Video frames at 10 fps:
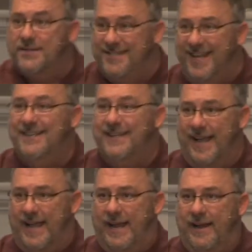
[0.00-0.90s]

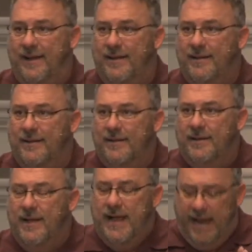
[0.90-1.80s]
Sunday.
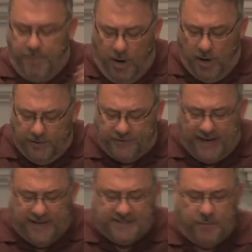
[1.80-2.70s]
And Paul
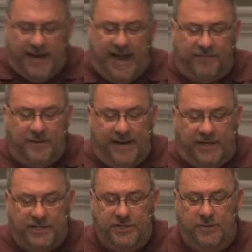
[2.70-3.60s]
says that we have to
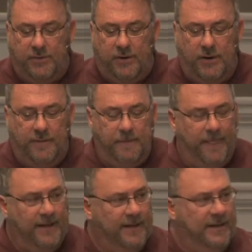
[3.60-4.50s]
make sure,
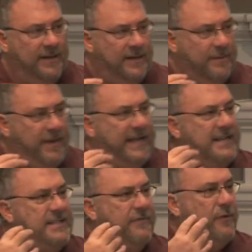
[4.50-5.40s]

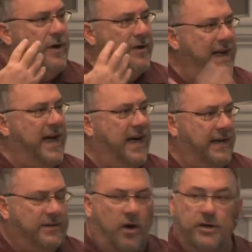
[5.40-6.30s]
because if we're
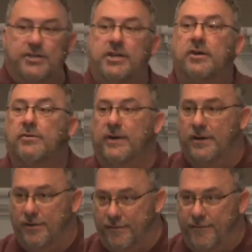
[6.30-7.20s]
not, our children
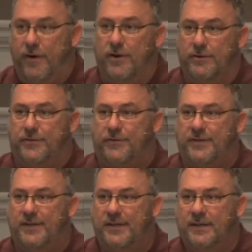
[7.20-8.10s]
are the
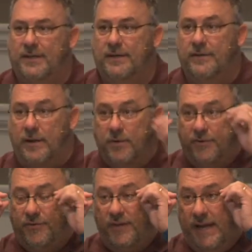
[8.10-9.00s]
first that will
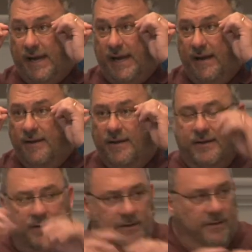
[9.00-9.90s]
see
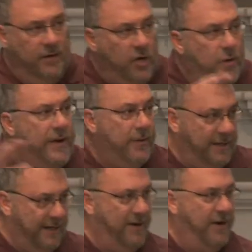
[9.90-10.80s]
who we
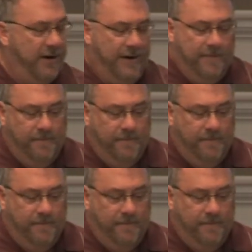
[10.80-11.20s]
really are.